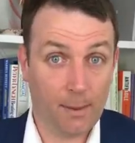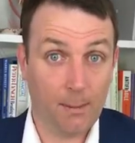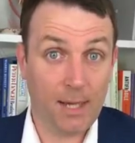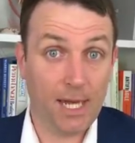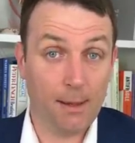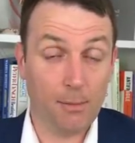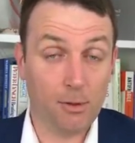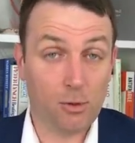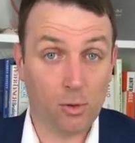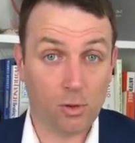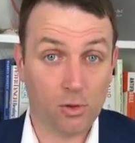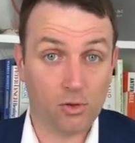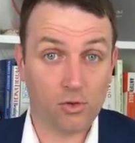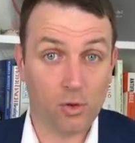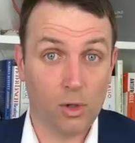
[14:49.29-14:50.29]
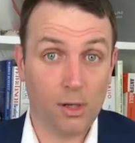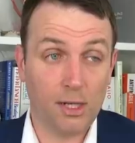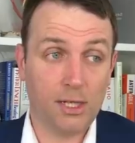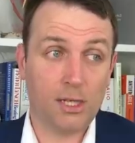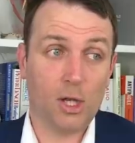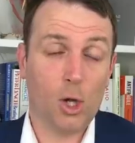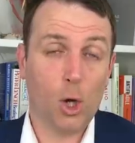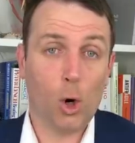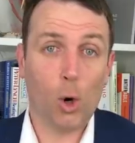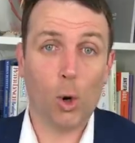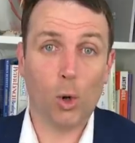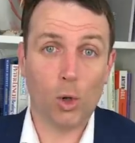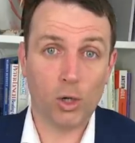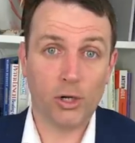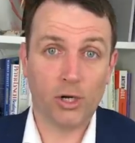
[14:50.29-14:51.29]
be able to control it
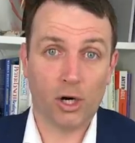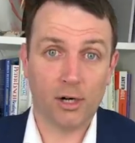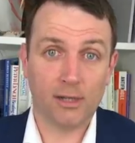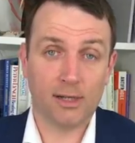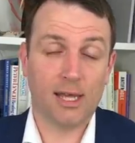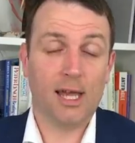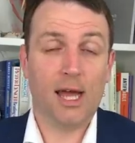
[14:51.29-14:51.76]
or not.